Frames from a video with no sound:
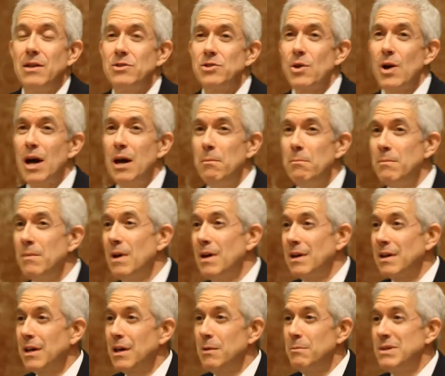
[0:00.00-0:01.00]
So I'm
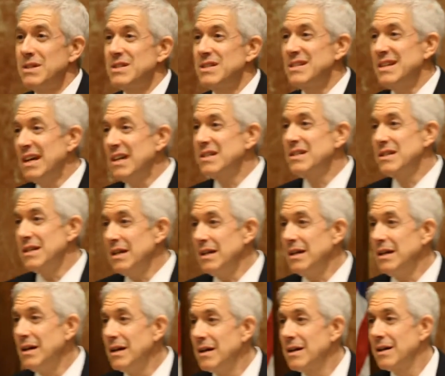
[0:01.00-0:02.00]
going to be
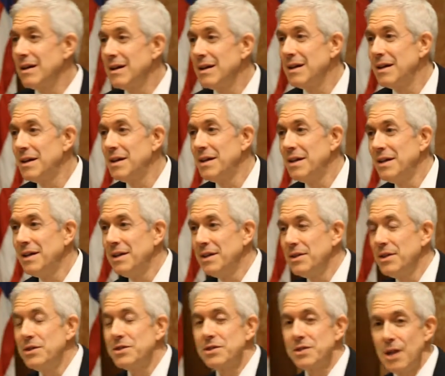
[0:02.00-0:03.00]
60
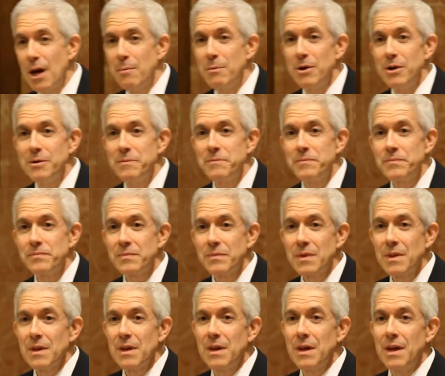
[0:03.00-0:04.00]
this summer,
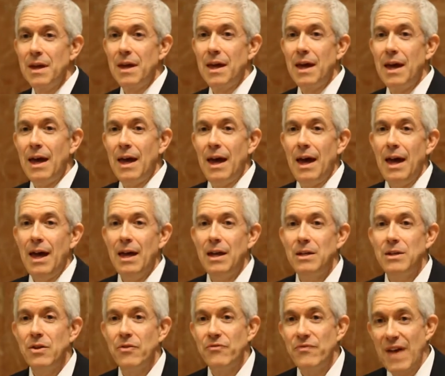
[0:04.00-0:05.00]

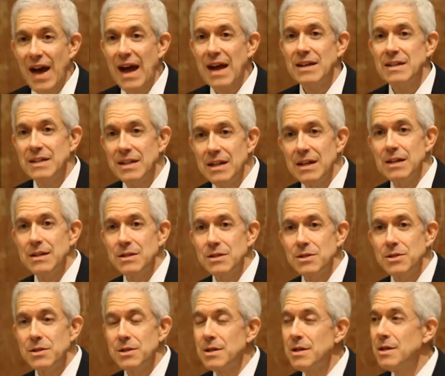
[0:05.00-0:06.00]
and the fact
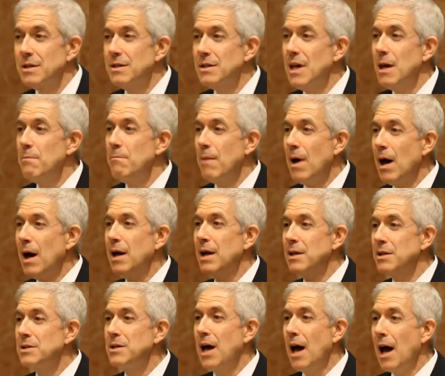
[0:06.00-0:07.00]
is that my
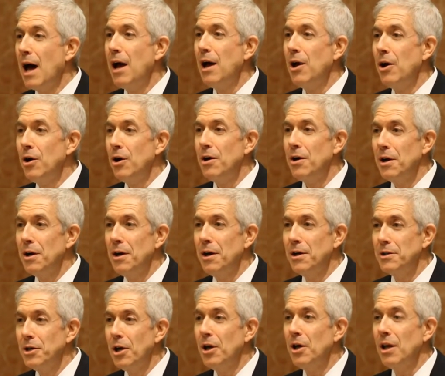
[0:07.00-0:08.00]
entire
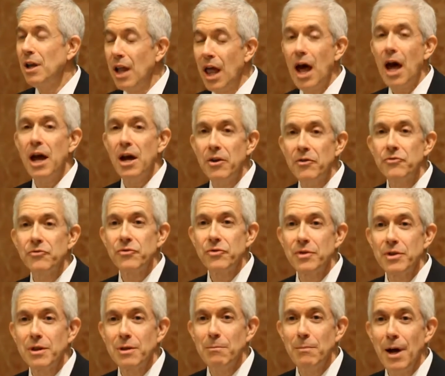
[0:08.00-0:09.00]
adult life,
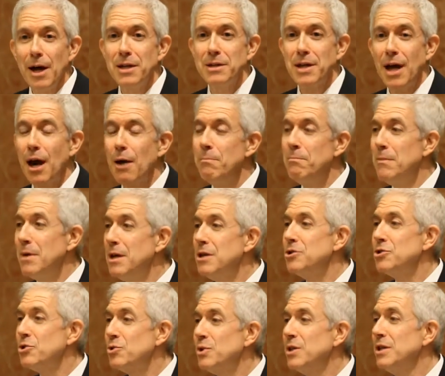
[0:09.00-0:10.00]
my entire
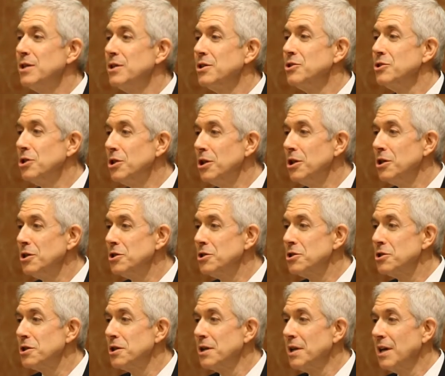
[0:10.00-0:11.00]
ministry in the
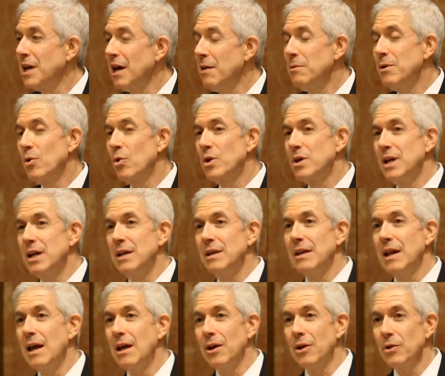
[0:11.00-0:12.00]
church, I've been
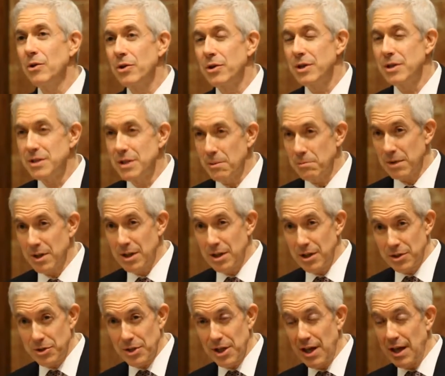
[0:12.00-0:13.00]
ordained, 30-something
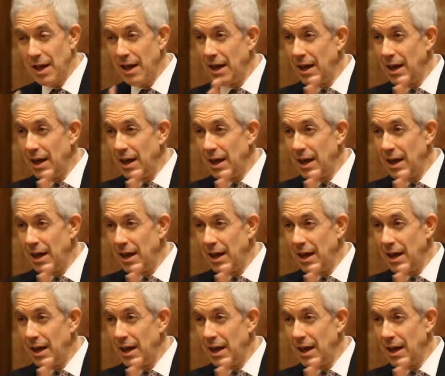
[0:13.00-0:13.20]
years,